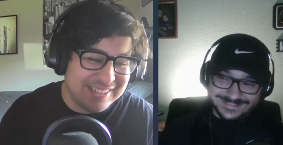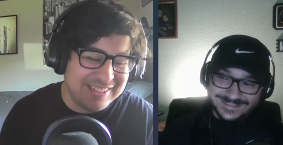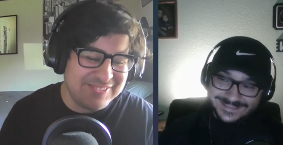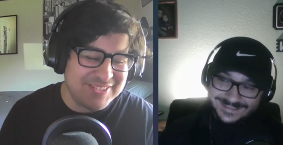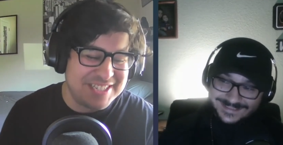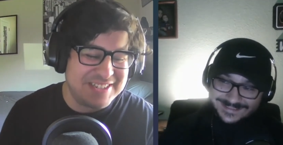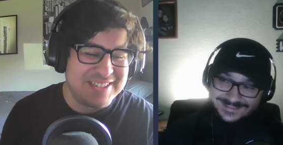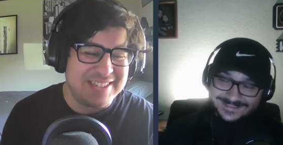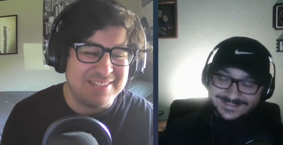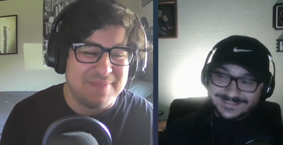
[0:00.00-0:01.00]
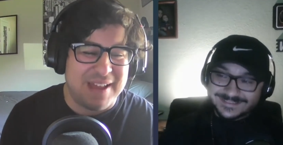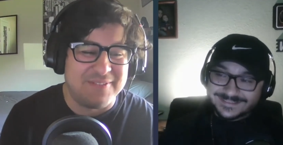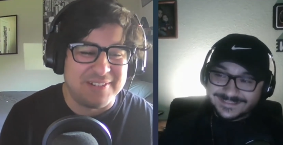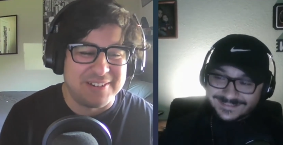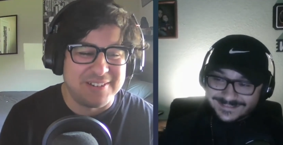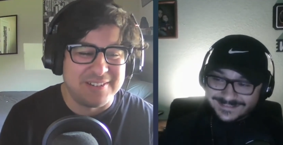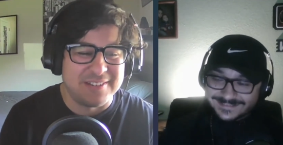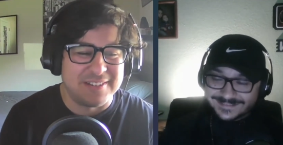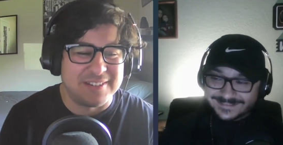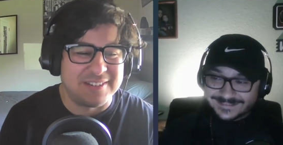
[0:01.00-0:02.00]
Speaker 1: uh, but seriously, Maverick,
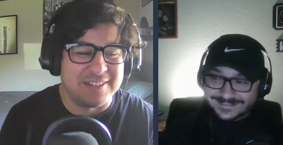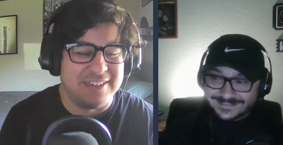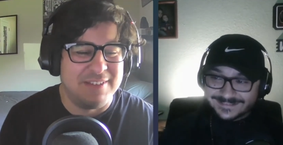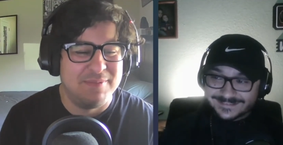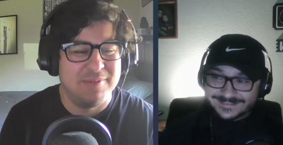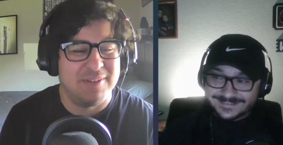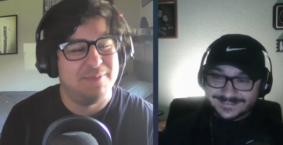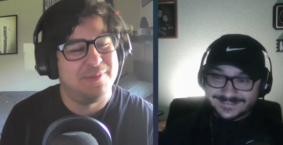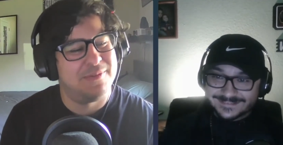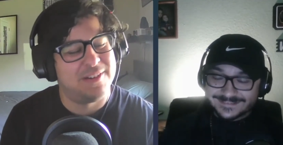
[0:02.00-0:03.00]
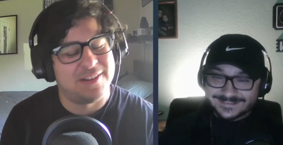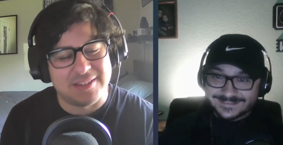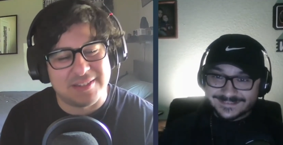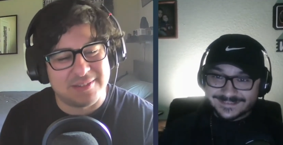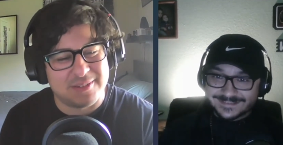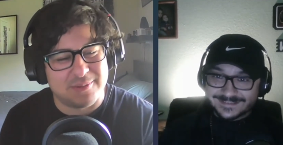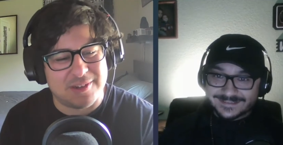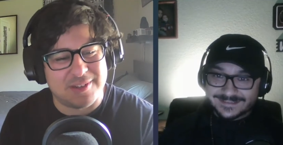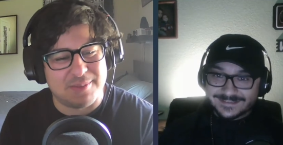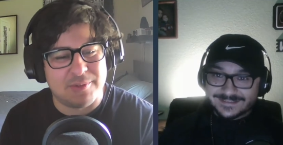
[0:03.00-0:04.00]
you like? I've been I've been wanting
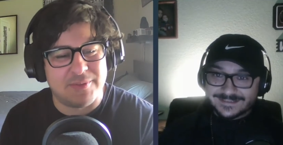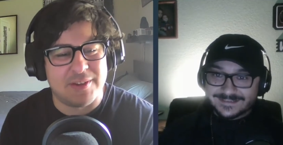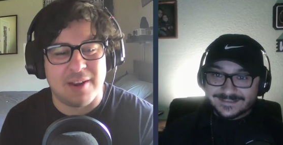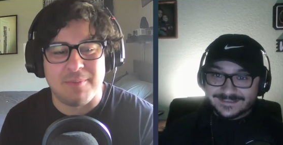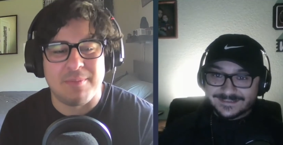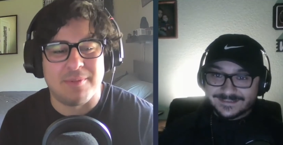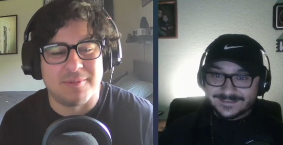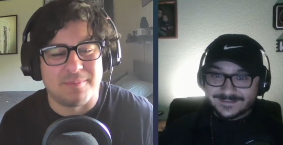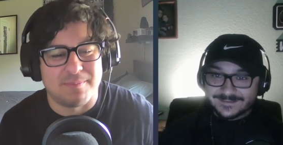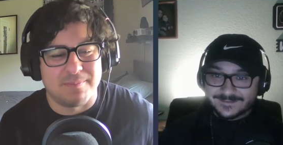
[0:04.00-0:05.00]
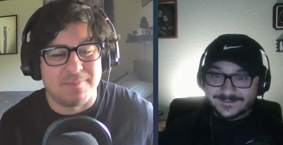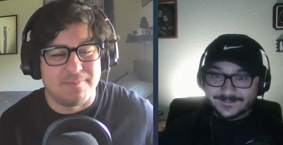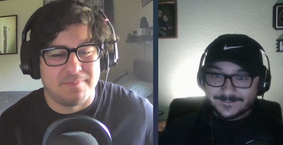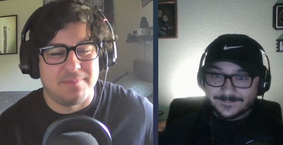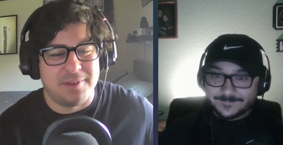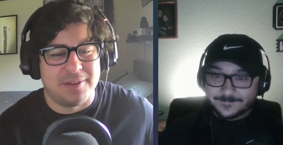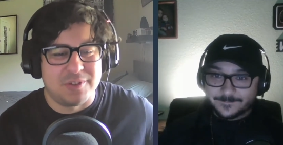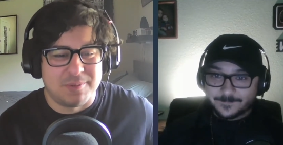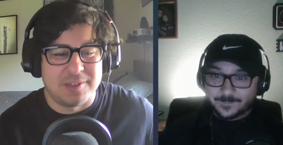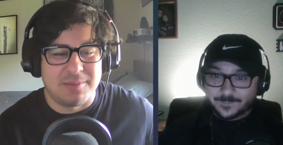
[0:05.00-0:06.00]
to, watch that movie, and I remember
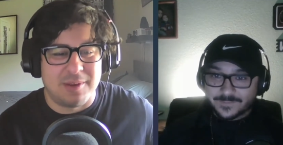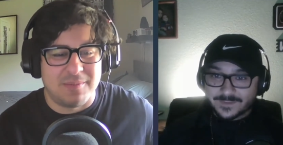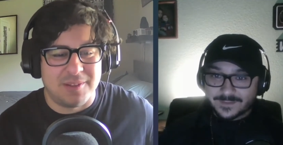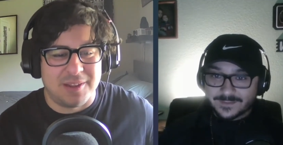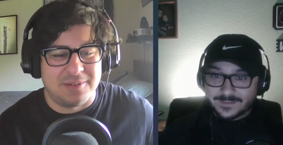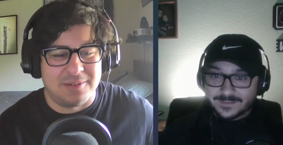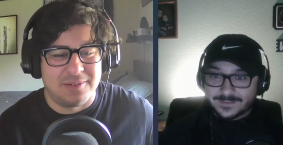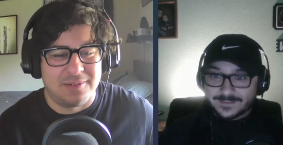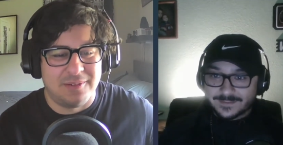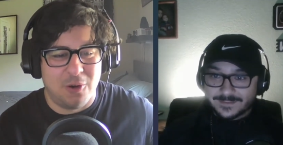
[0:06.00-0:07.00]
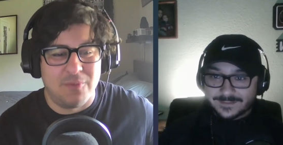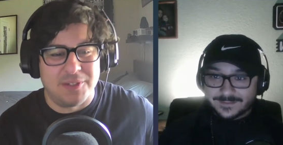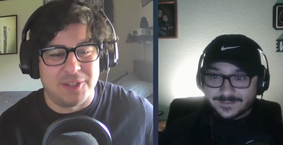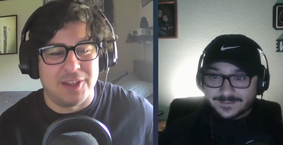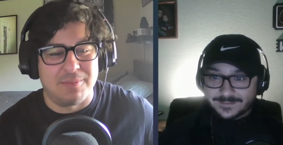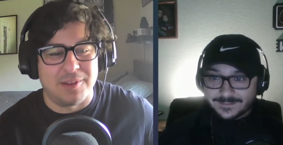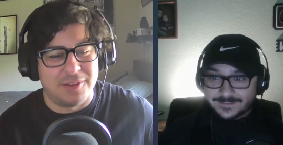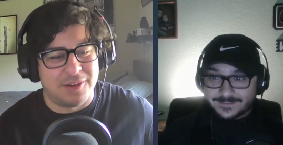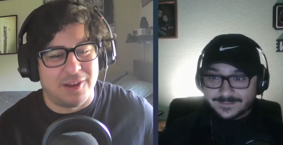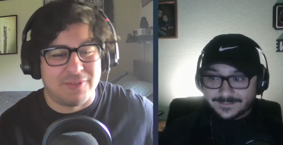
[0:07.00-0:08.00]
it was supposed to come out like COVID
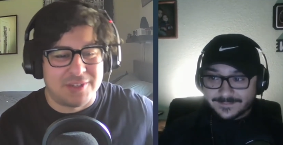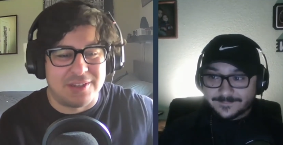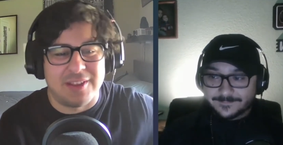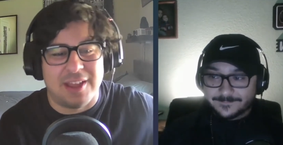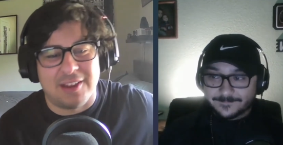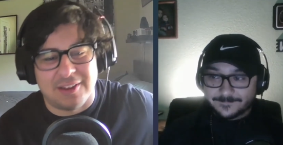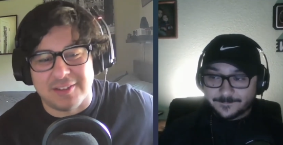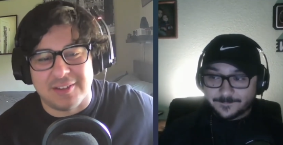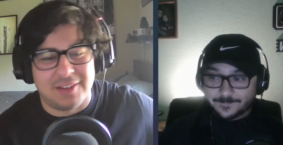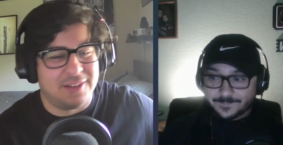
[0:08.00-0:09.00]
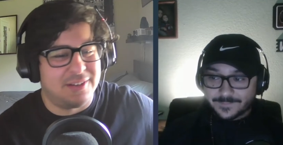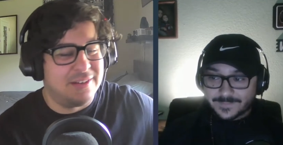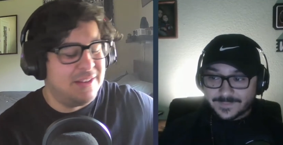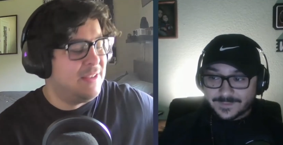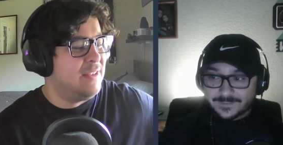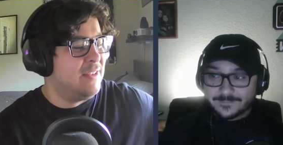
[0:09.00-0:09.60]
time, and then obviously that got delayed.